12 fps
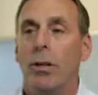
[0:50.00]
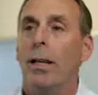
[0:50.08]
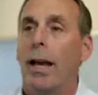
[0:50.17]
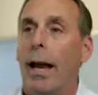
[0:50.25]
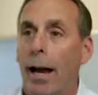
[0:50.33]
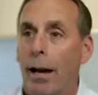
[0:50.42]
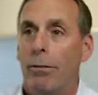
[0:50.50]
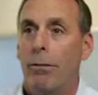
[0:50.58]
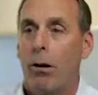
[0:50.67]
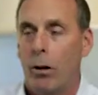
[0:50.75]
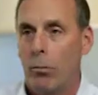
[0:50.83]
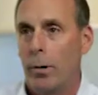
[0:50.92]
you didn't have
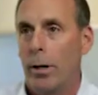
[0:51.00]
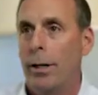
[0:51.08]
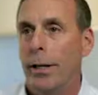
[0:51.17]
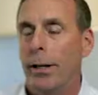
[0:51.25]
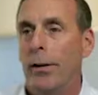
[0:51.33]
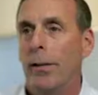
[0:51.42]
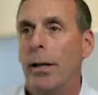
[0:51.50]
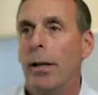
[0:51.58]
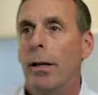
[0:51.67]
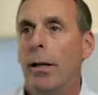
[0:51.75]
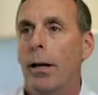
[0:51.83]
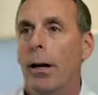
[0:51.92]
hardware in there.
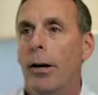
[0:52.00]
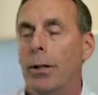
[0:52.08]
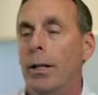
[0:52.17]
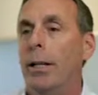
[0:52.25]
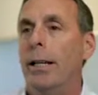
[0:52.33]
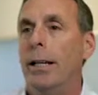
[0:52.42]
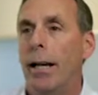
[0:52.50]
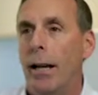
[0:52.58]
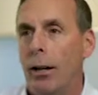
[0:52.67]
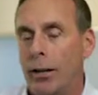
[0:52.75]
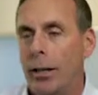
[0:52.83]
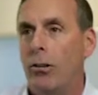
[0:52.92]
We didn't need
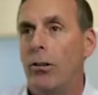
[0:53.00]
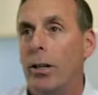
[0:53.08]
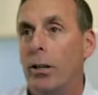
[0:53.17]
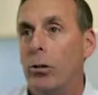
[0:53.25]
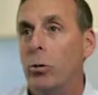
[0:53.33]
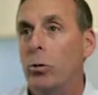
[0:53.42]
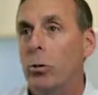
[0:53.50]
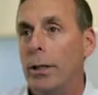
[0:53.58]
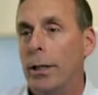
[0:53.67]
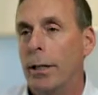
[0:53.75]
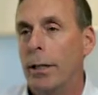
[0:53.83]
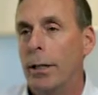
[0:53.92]
air conditioning and
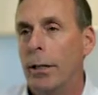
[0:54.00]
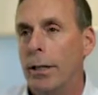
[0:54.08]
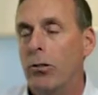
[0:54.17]
cooling in